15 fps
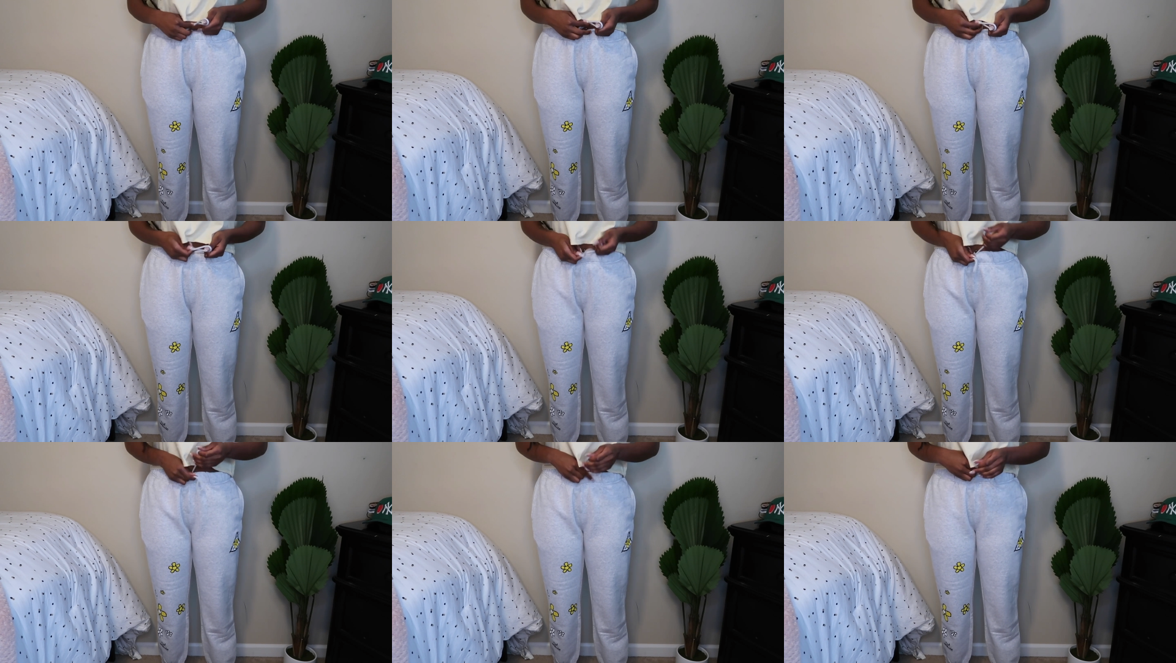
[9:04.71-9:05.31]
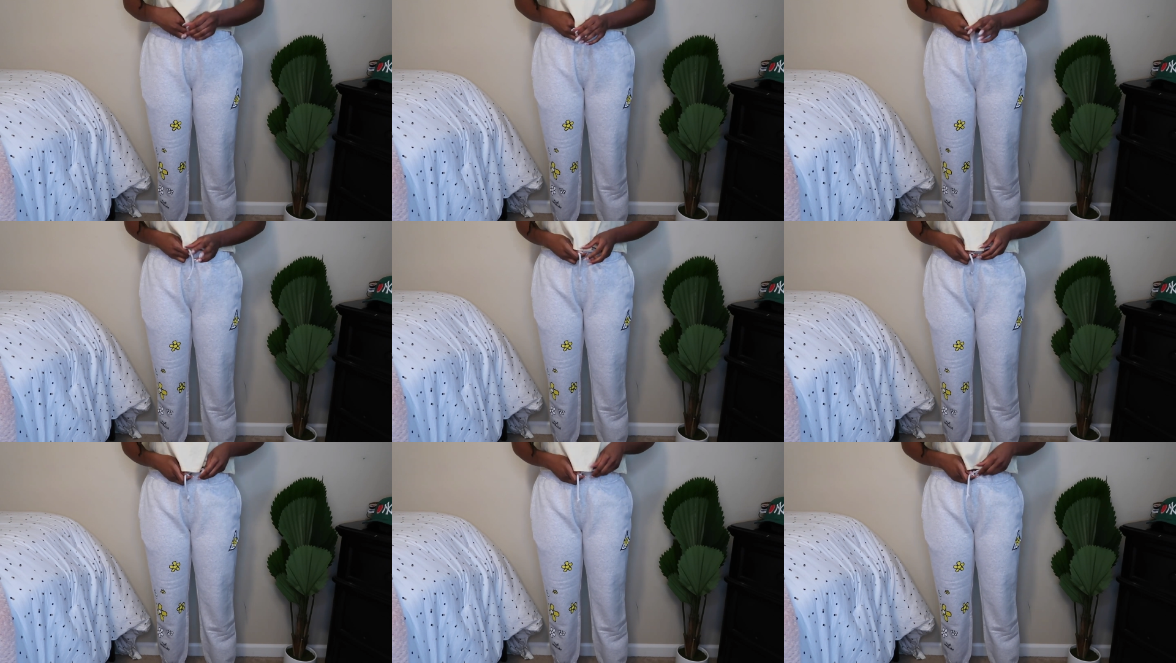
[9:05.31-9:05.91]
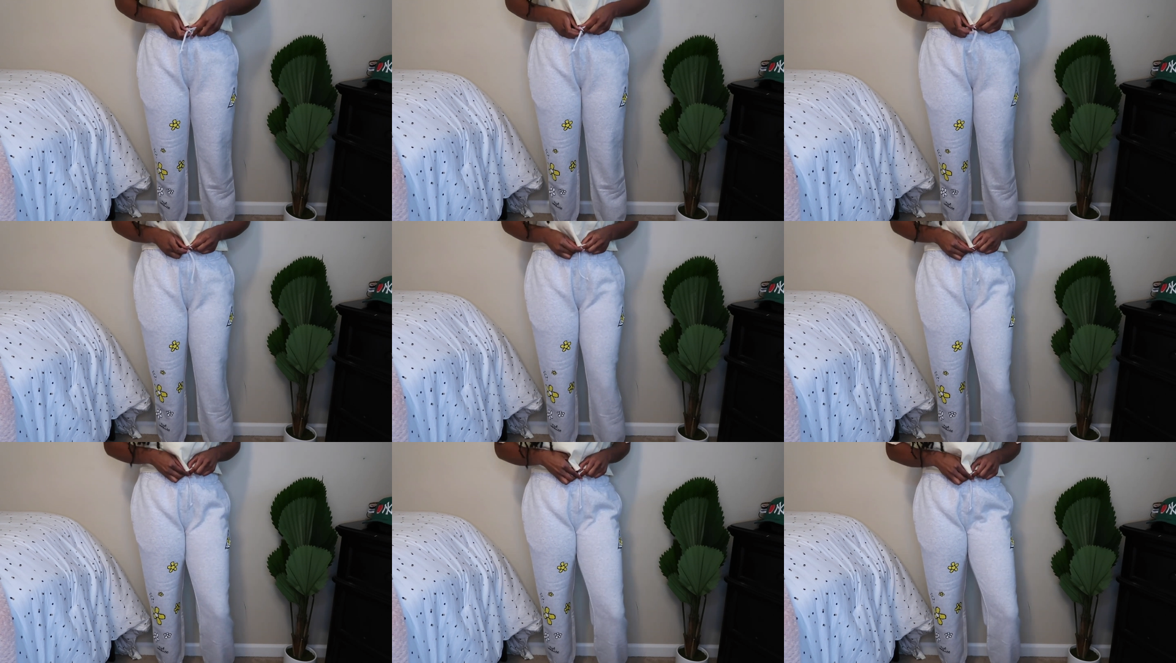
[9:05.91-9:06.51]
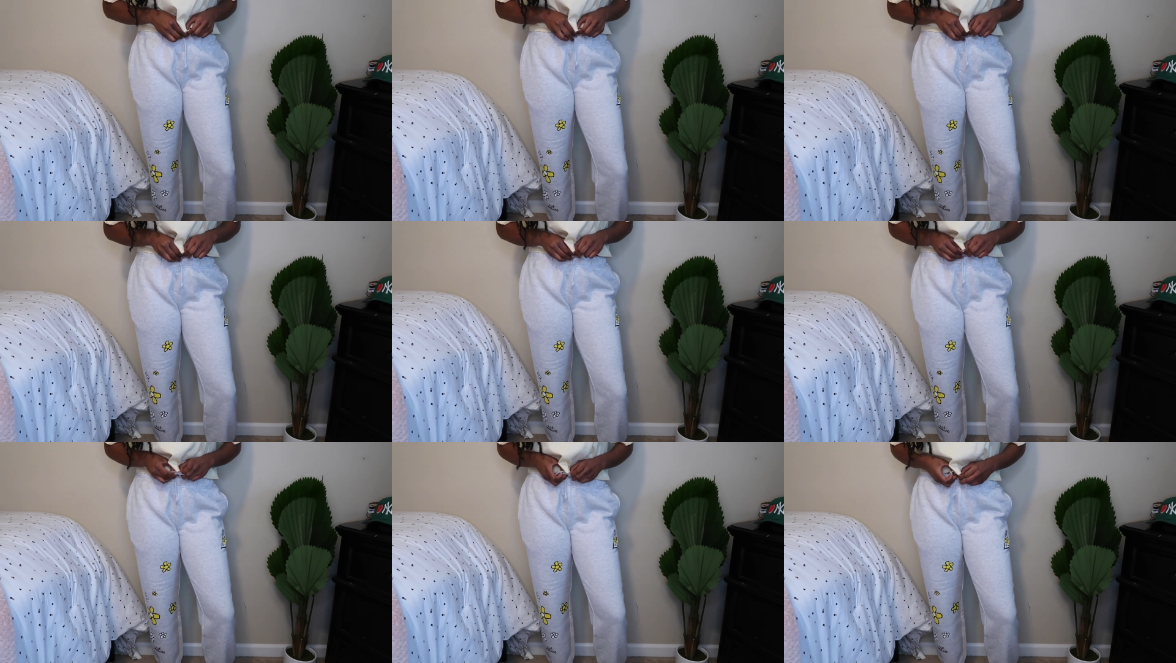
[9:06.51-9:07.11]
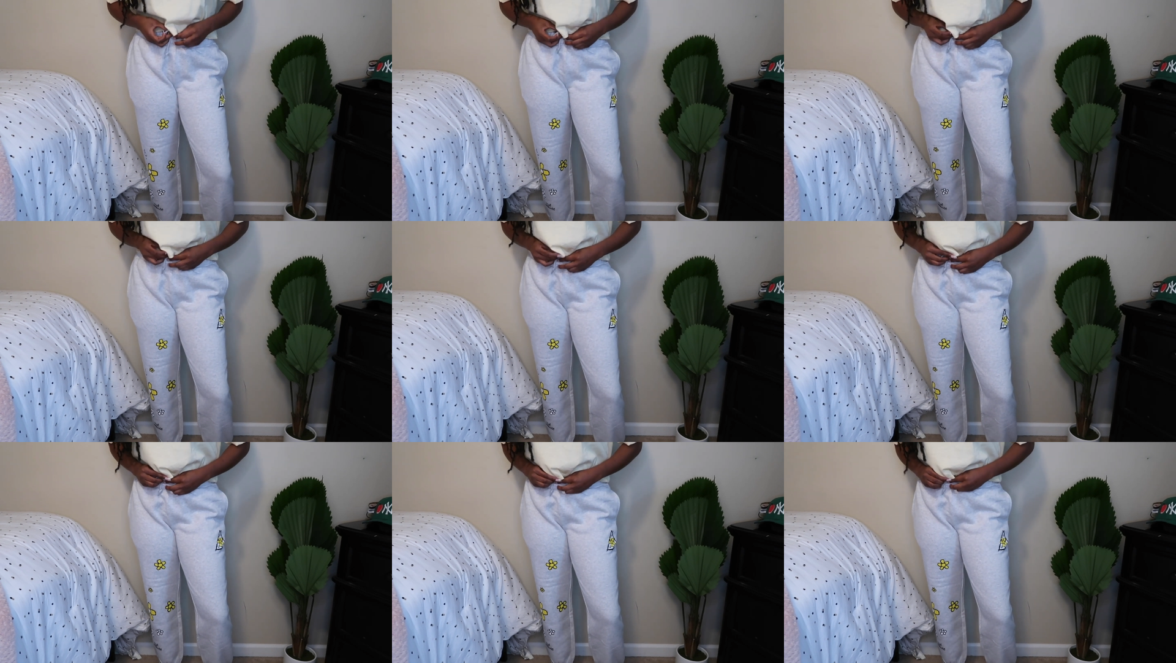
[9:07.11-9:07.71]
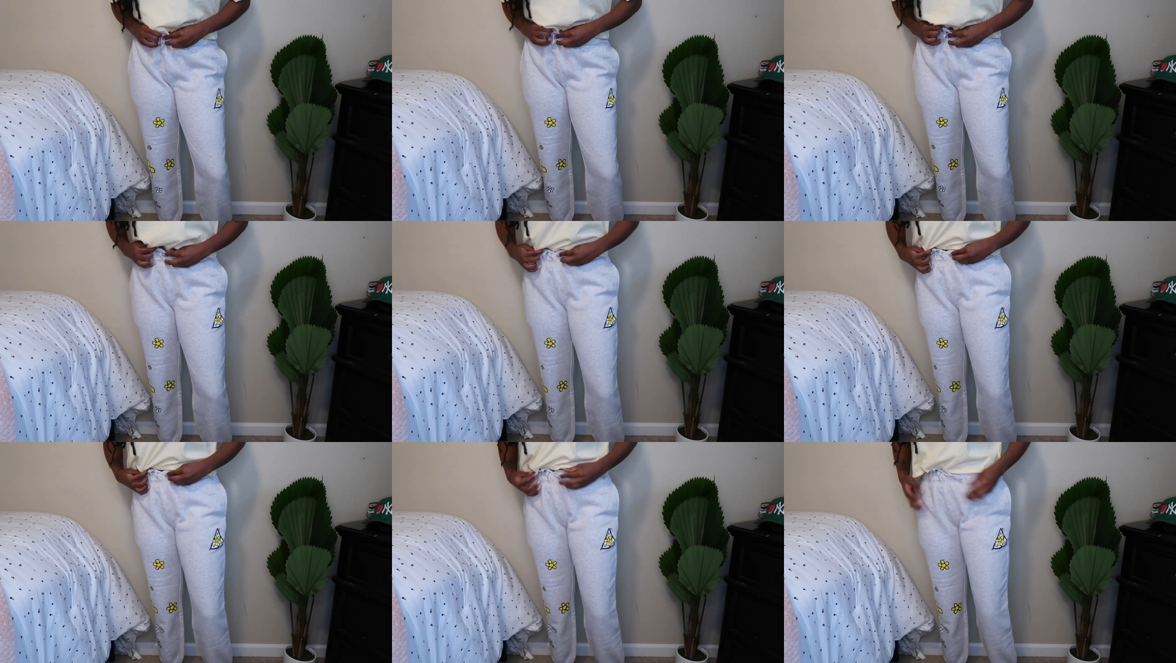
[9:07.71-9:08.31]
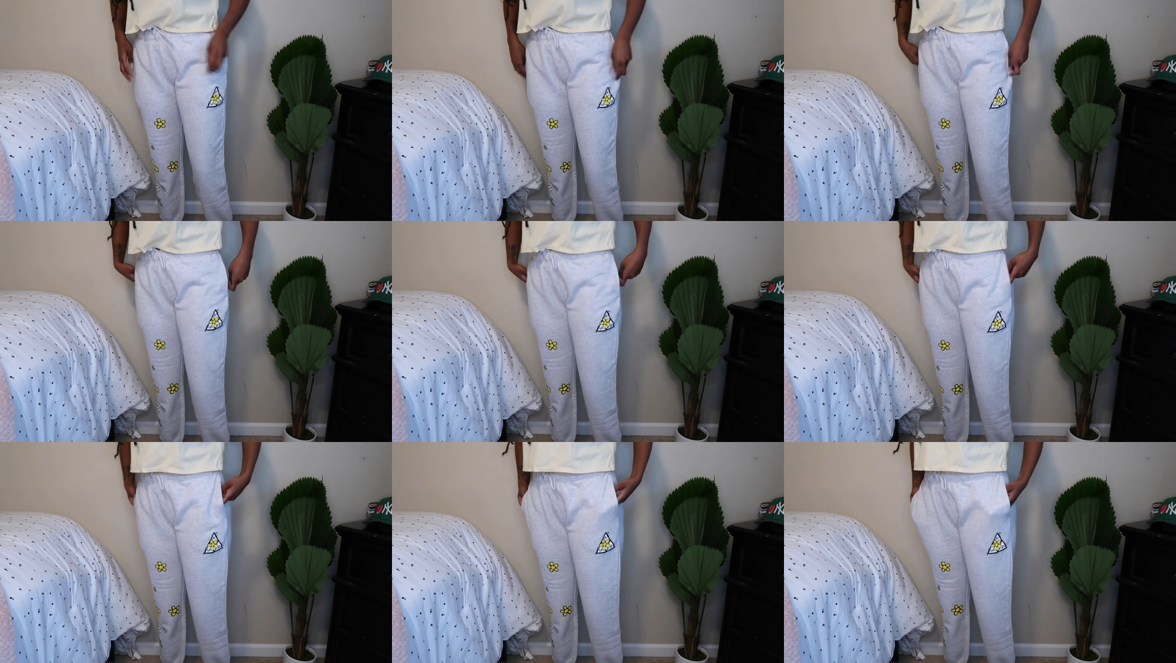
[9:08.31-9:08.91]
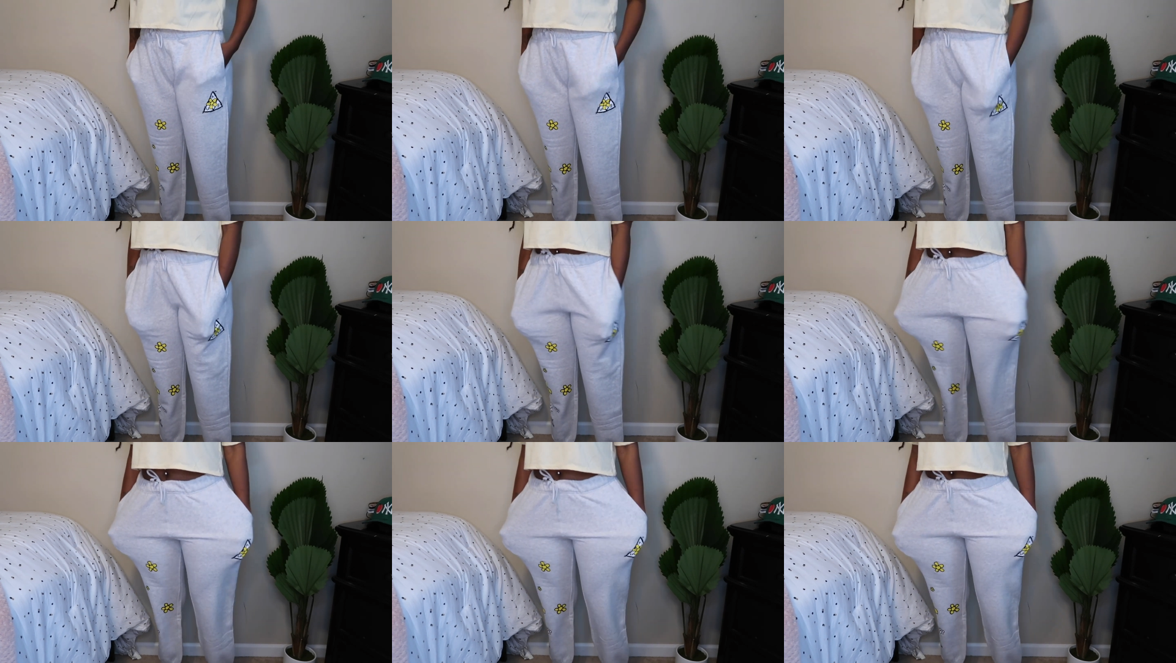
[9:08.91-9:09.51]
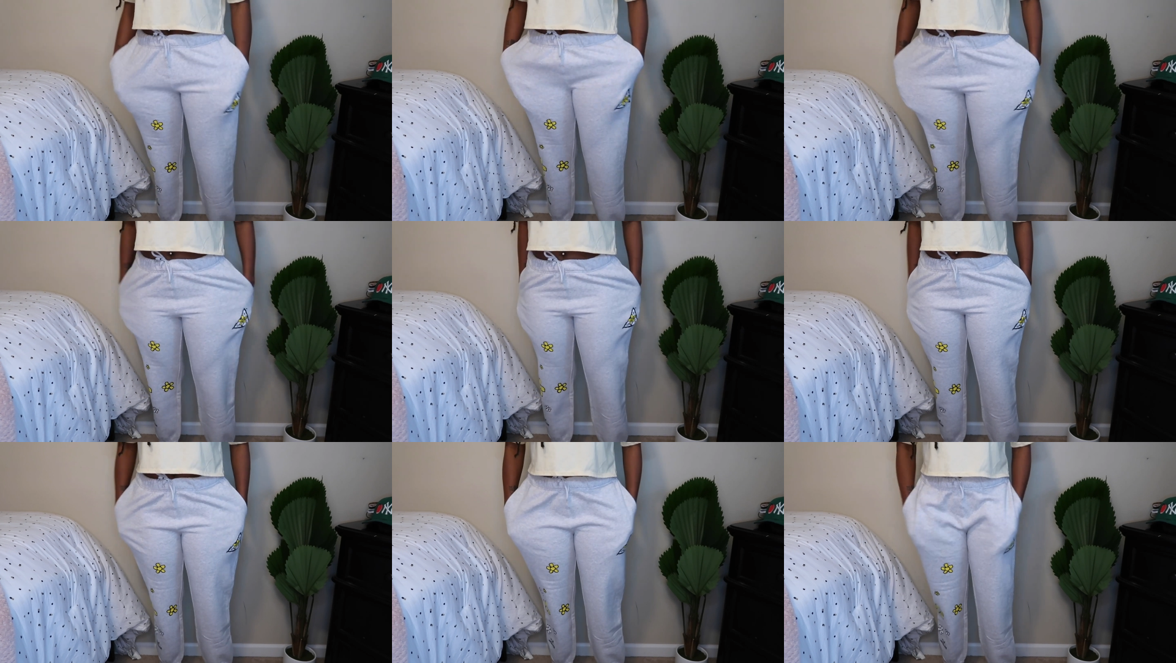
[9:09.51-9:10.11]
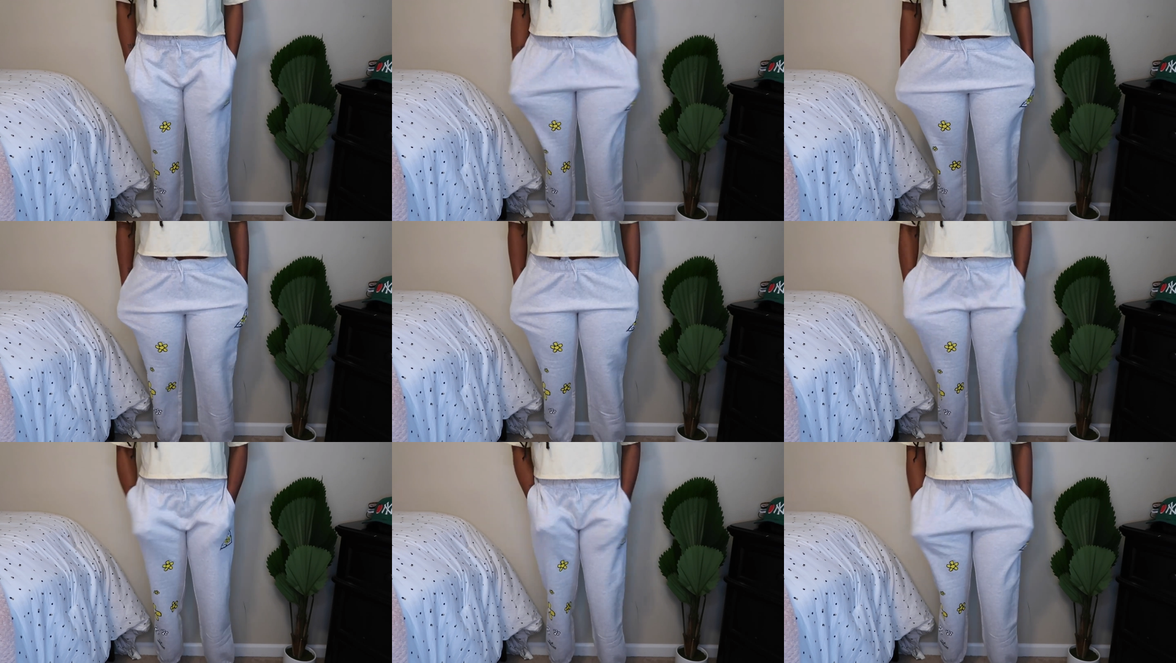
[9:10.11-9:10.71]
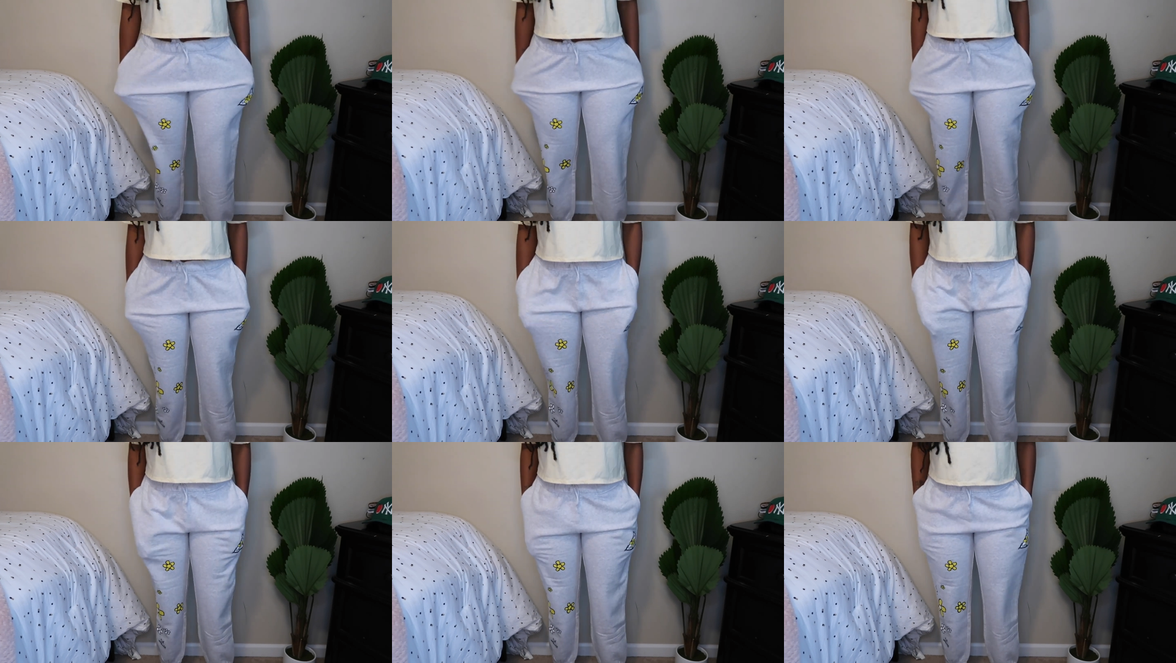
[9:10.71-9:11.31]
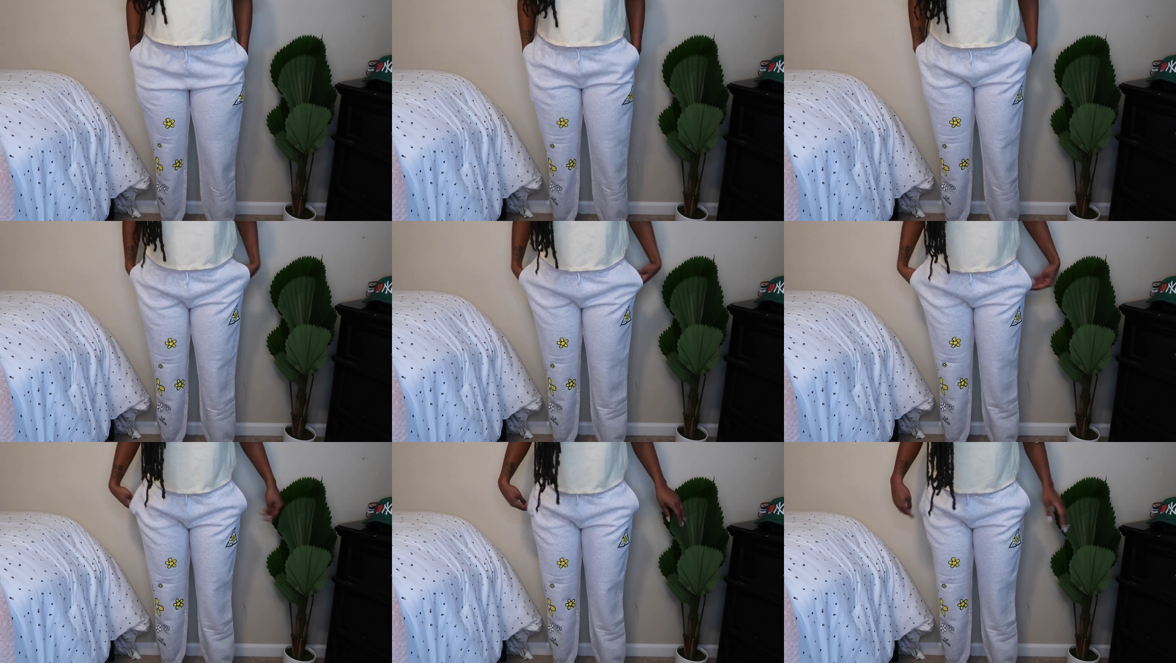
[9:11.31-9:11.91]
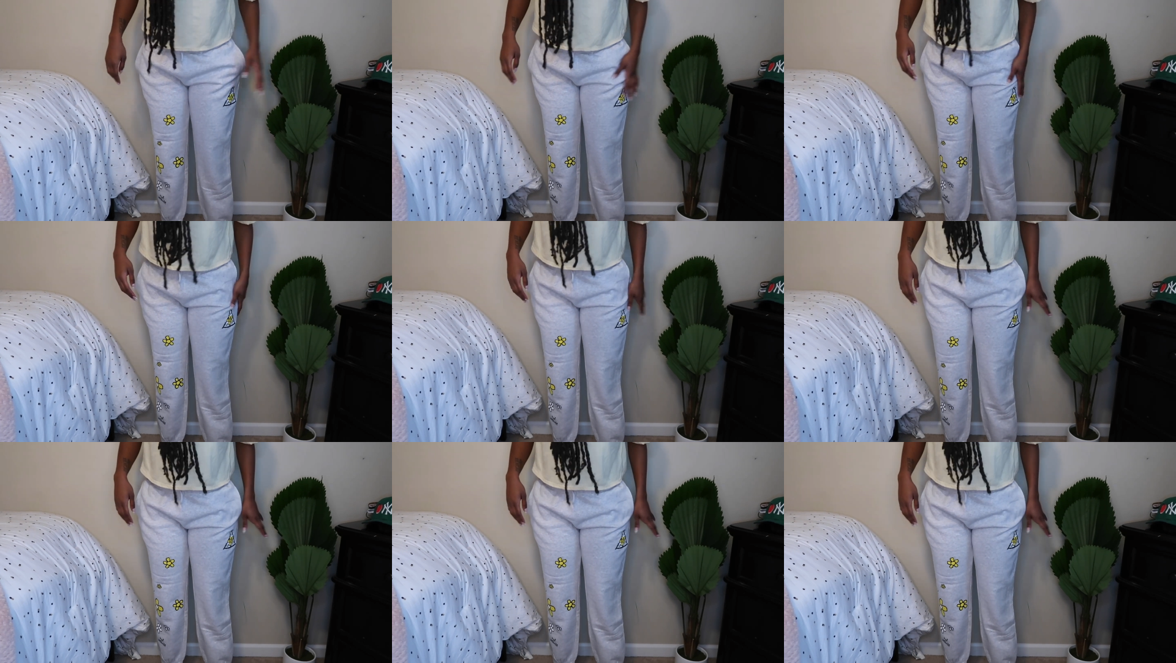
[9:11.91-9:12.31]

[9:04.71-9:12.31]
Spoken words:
(no speaker visible)